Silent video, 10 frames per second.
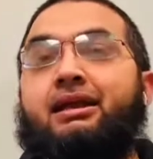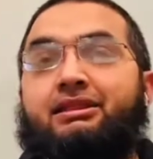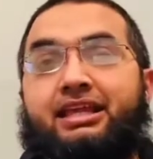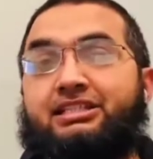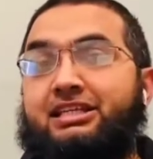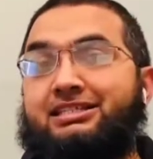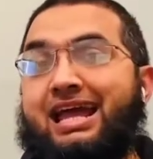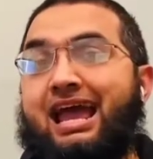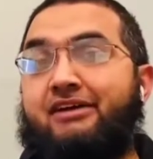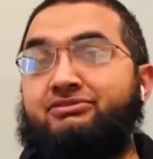They just
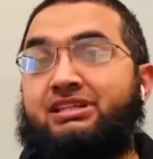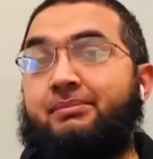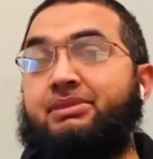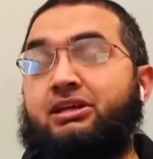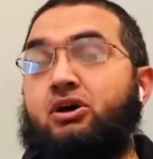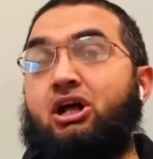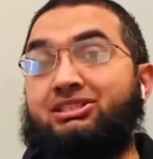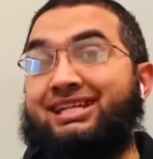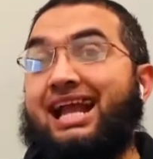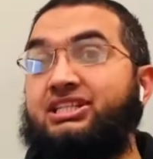have something
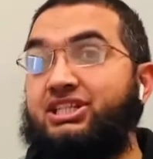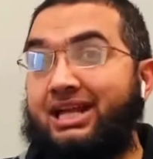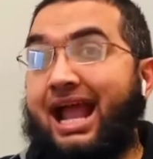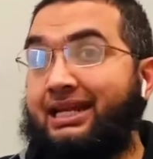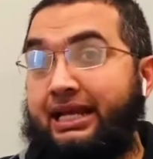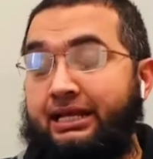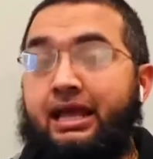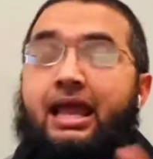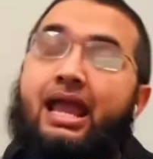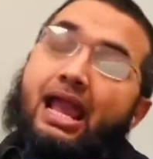called tension headache,
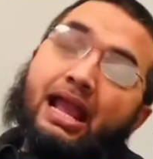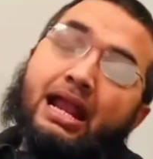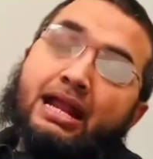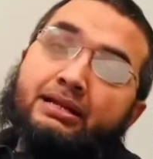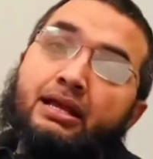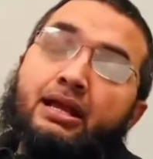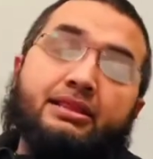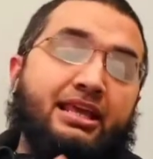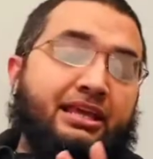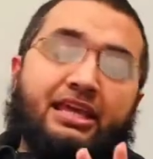and
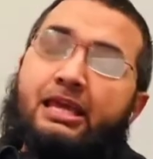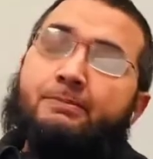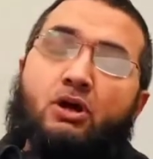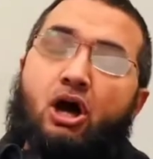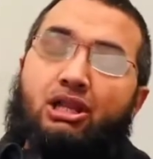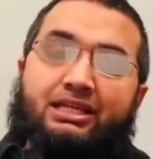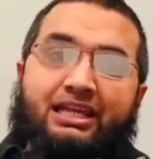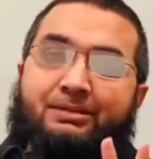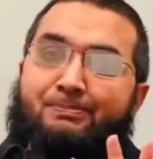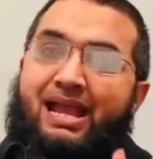they keep calling
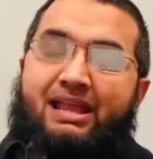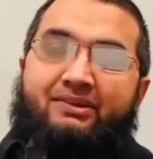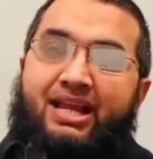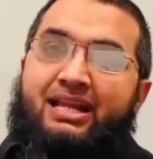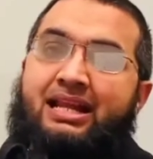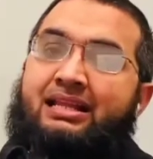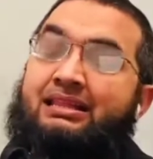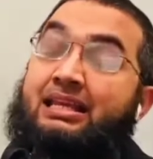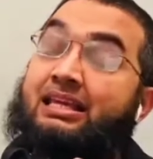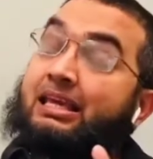it migraine, and
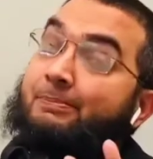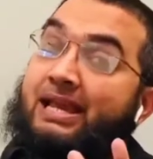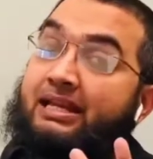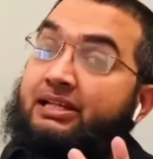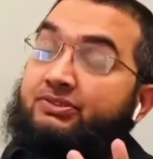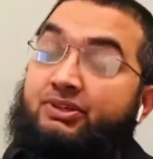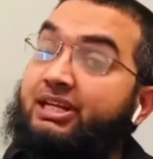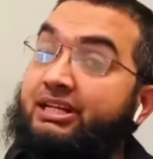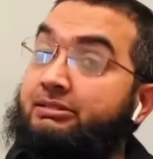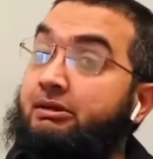they keep getting
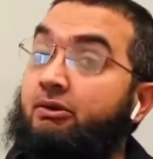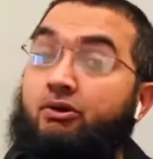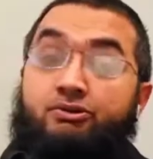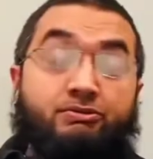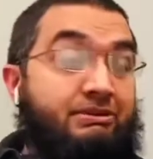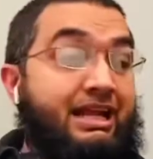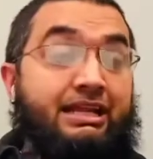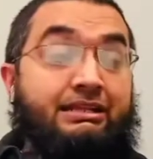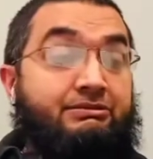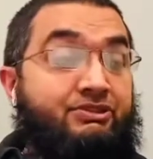
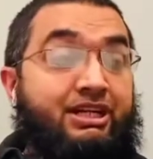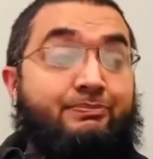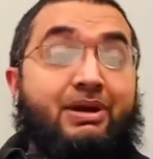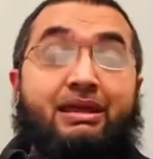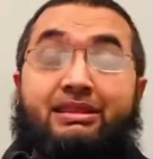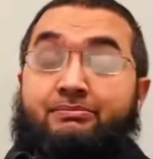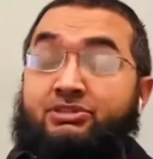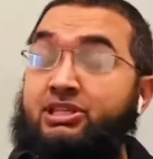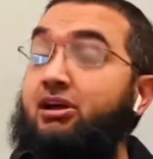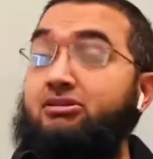treated by
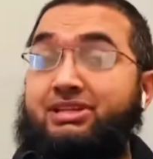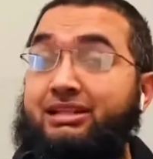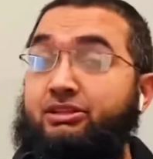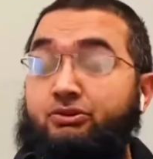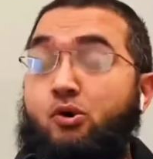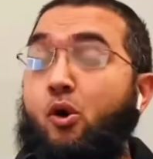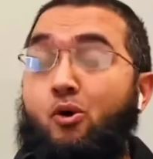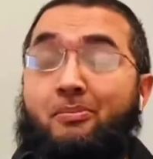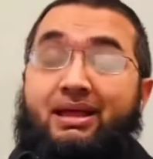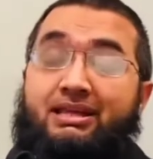themselves at their
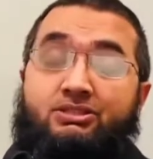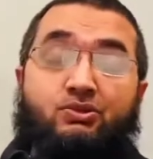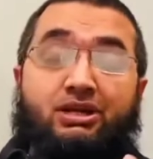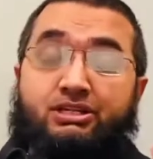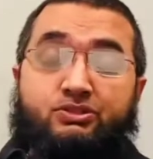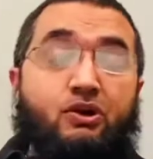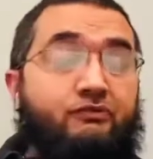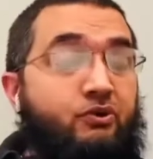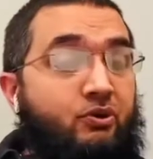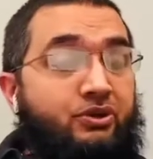home and so on and so
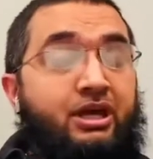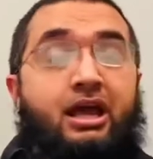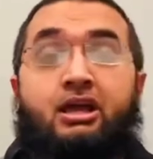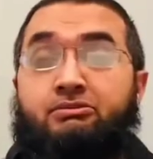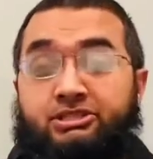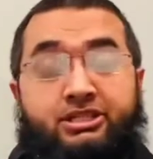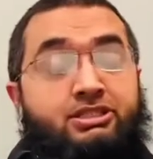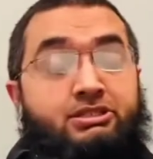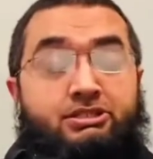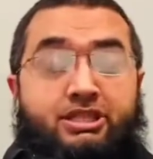forth,
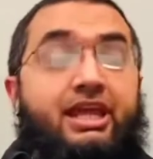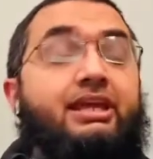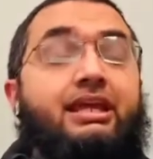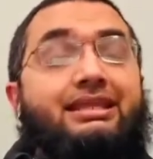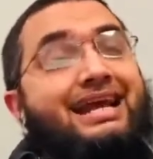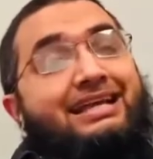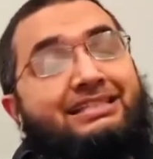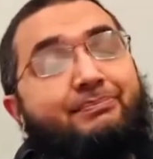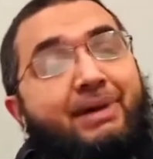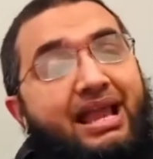just thinking that
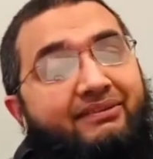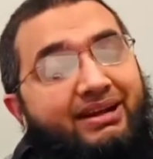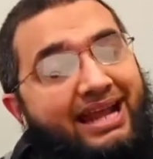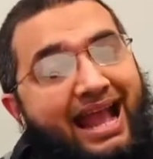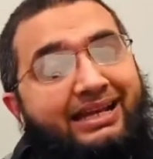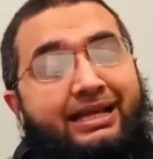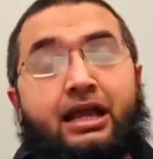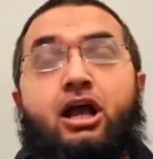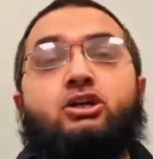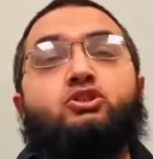it's a migraine
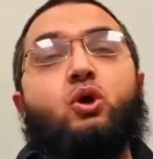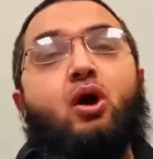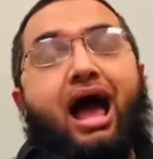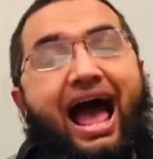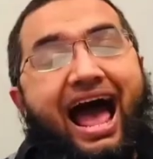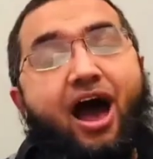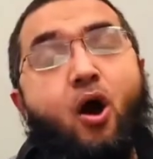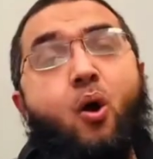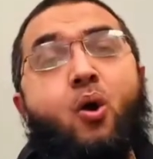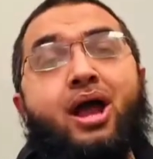headache. So
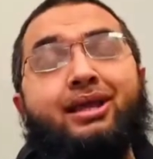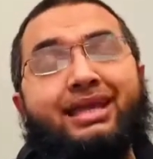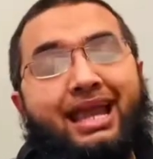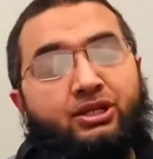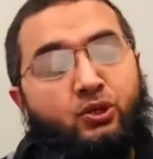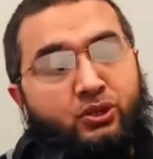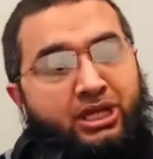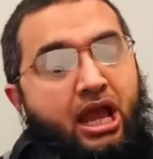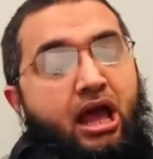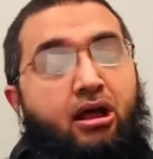how can you
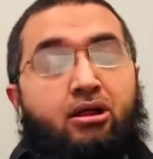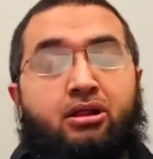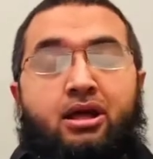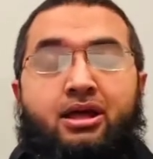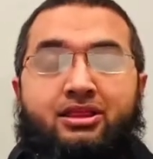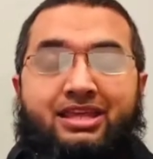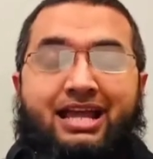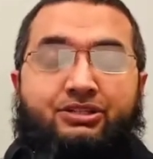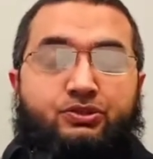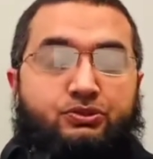tell
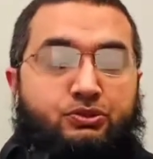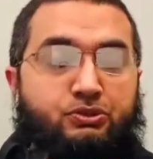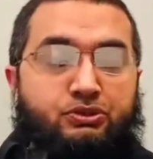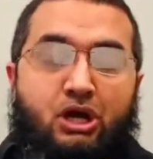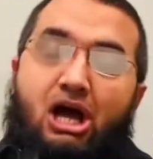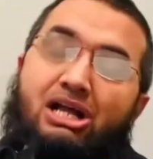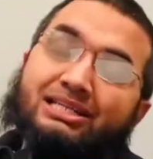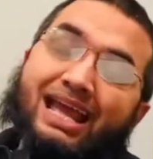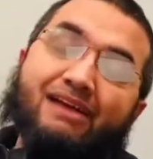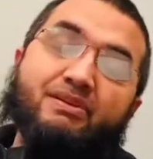that you do not
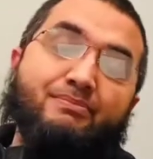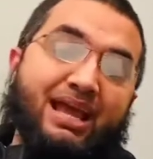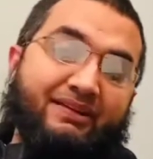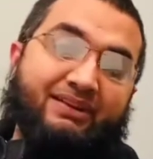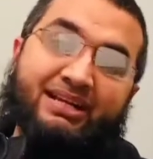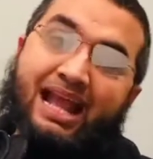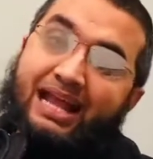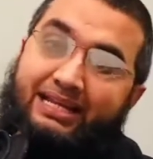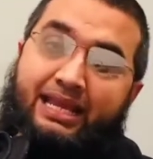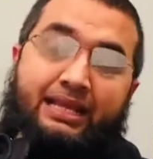have a migraine
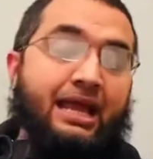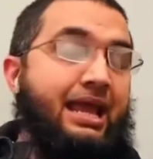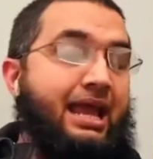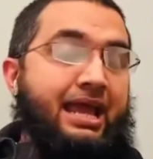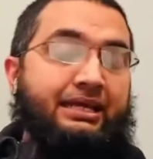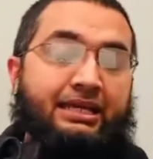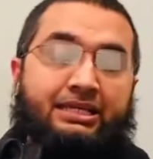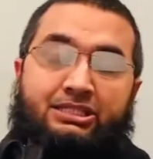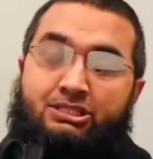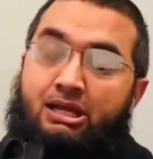headache and
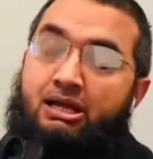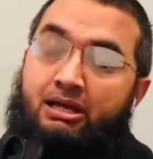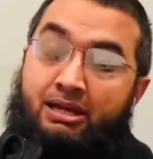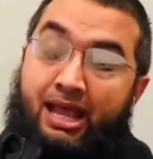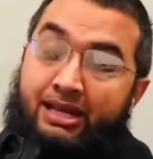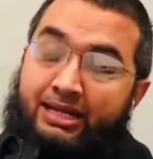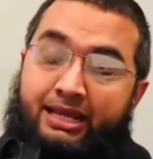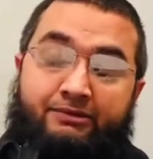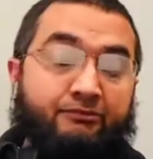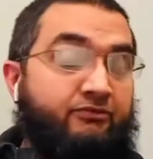it's a
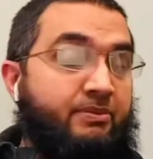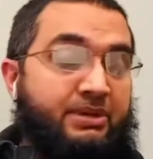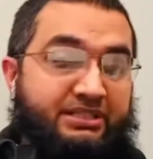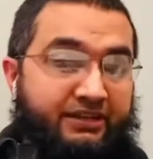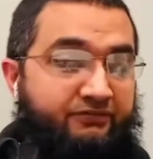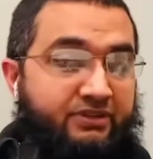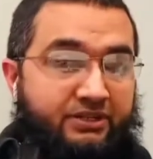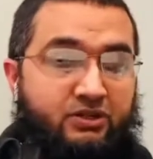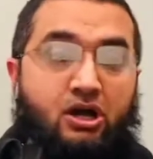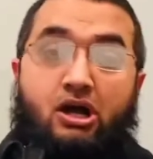headache from a
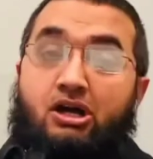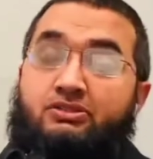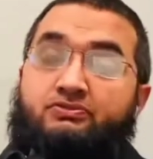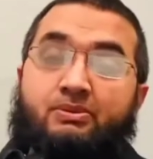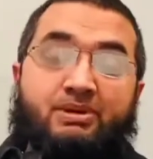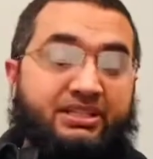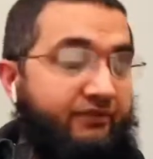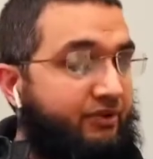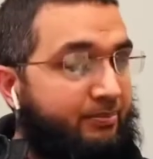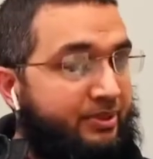different cause, from a
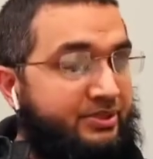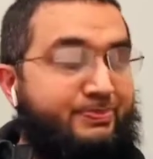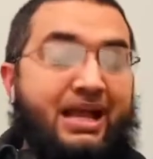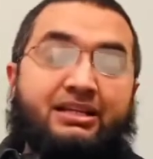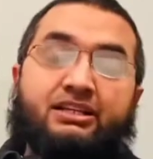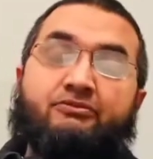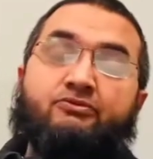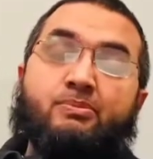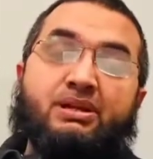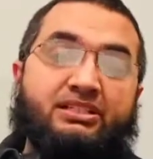different perspective,
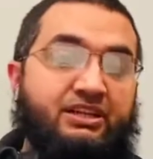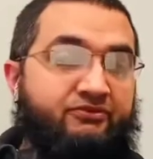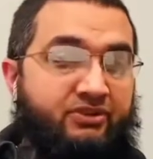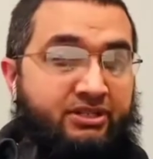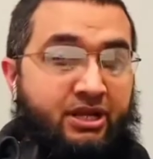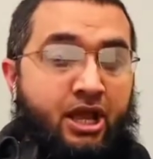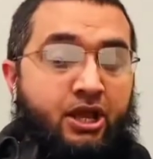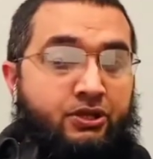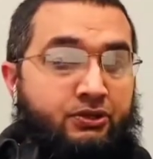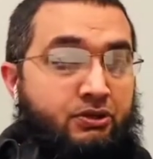from a different,
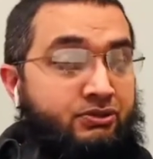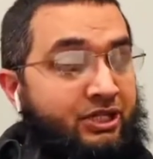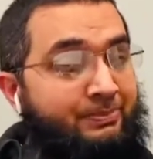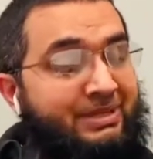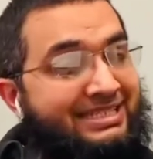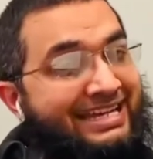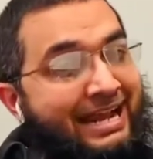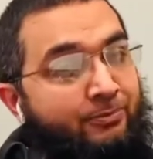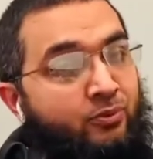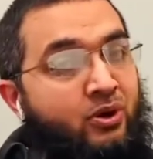treatment
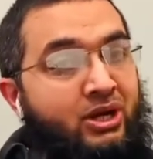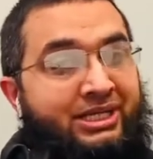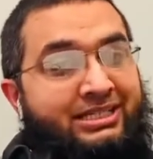standpoint,